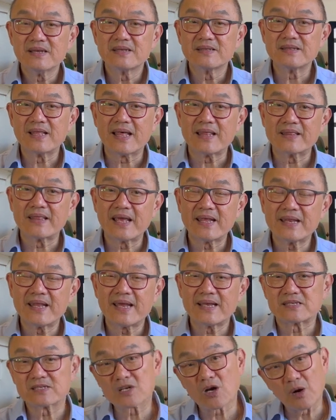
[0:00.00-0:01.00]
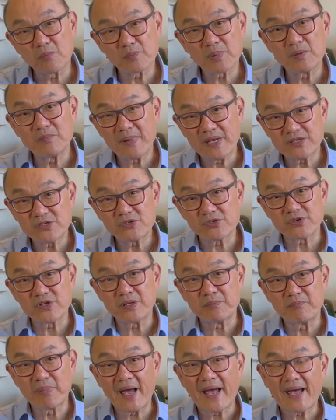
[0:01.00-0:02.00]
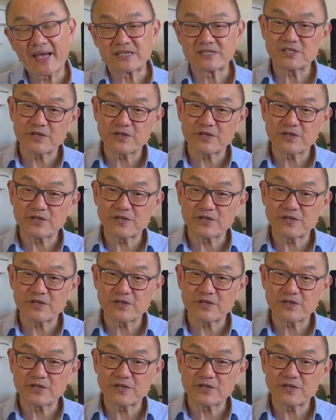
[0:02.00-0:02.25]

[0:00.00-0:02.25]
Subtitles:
that then has complementary bags.